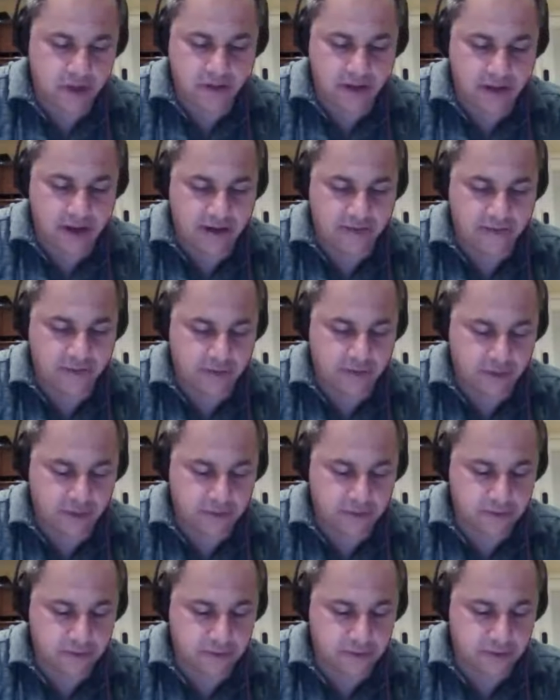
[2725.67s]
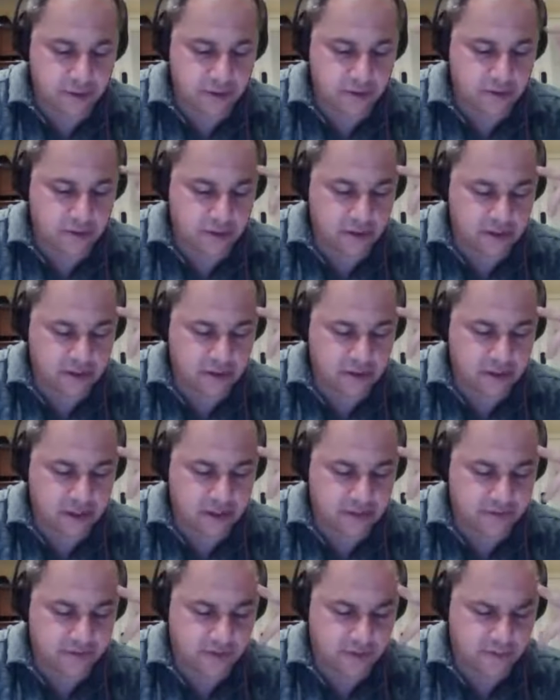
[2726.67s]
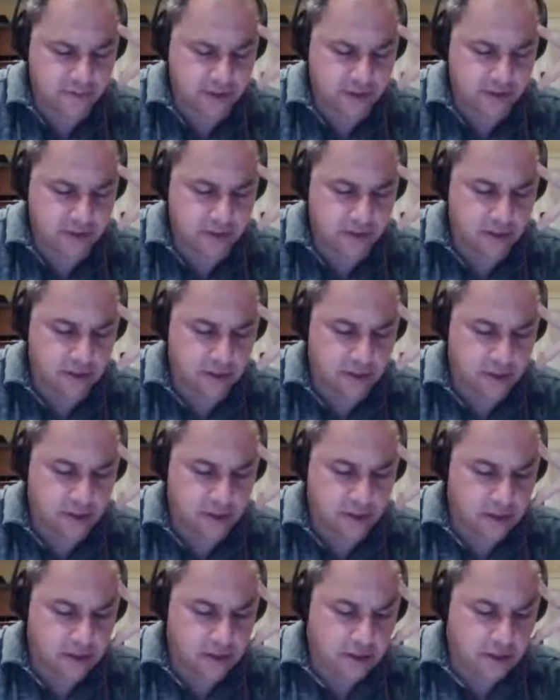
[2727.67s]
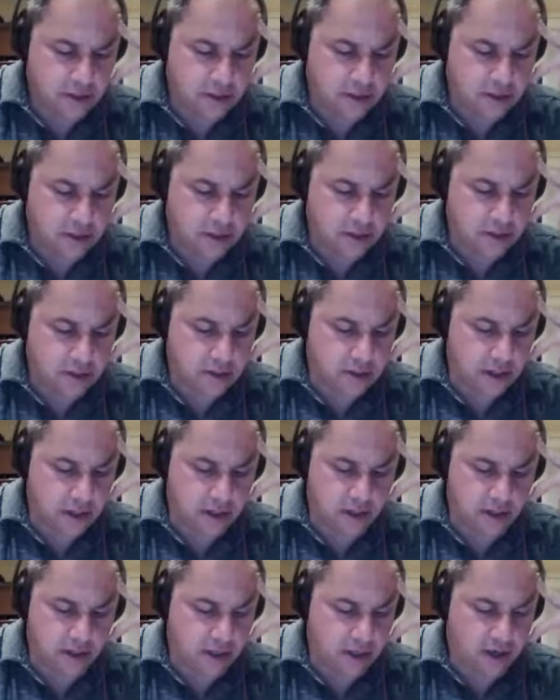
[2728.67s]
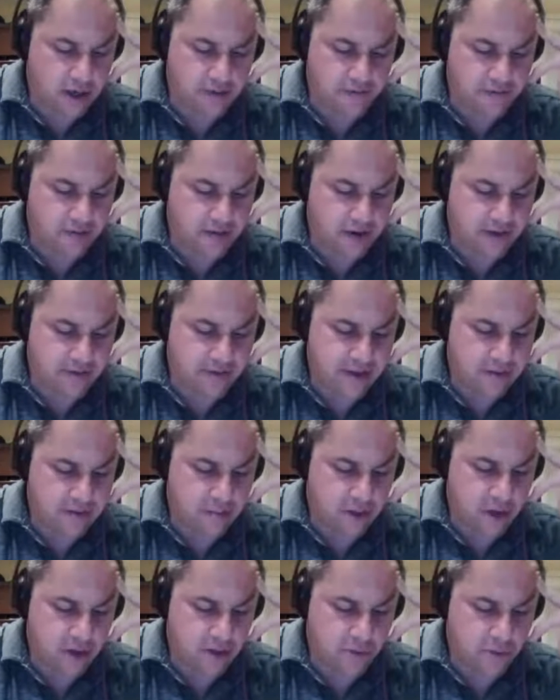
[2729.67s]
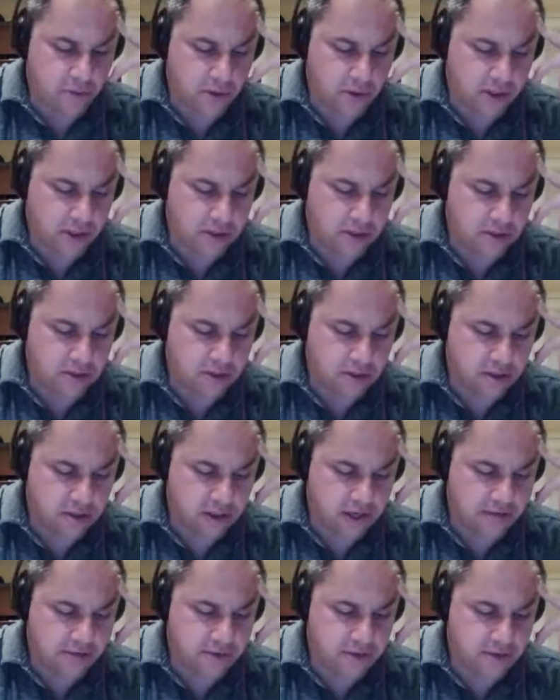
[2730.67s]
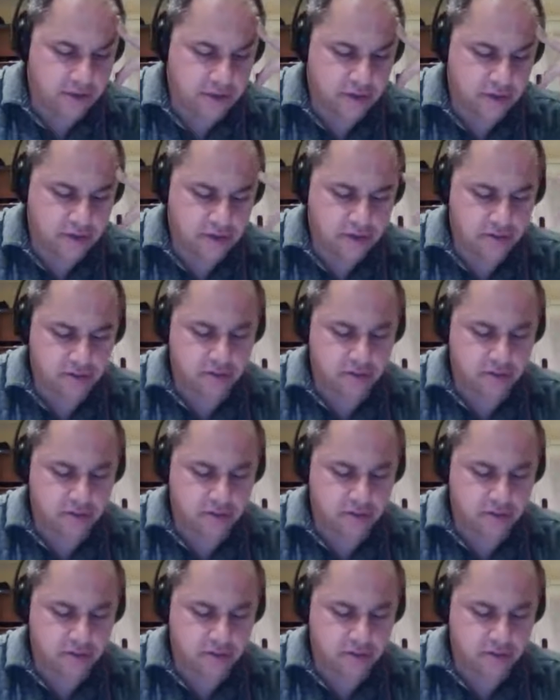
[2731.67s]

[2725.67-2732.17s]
they have, and they're hugely successful. But yeah, if you have that model working, leverage it.